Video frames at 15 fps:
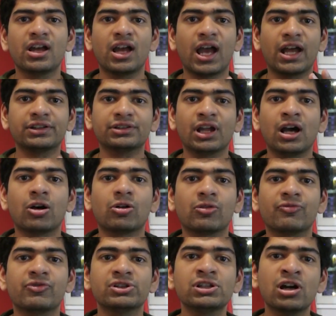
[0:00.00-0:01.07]
And now,
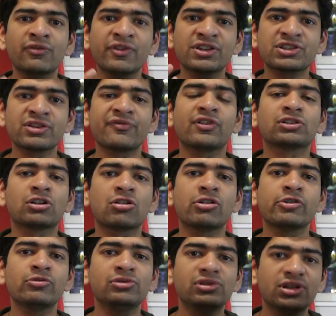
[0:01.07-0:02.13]
without wasting further
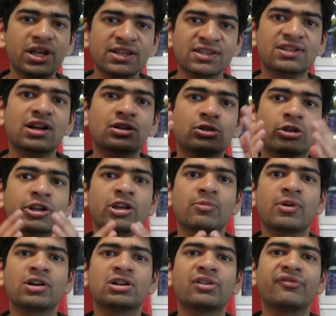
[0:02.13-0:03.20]
ado, let's start talking
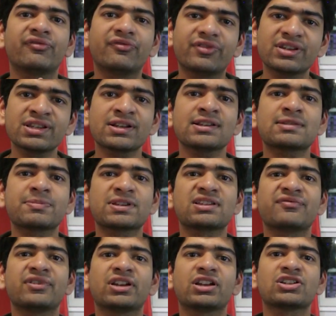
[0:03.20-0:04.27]
about the physical
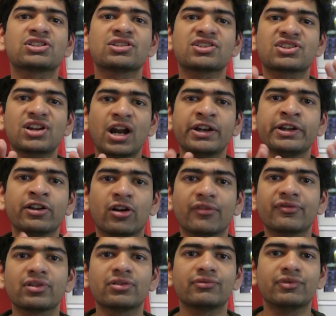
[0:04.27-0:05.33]
specifications, starting
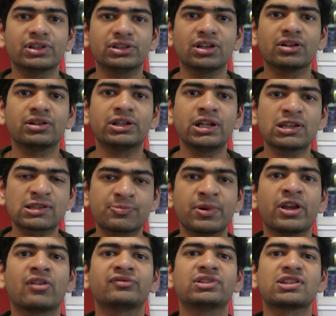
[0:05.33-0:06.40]
off with the
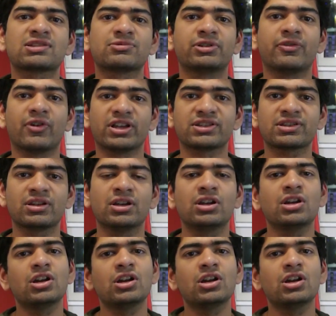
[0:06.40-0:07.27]
display of this device.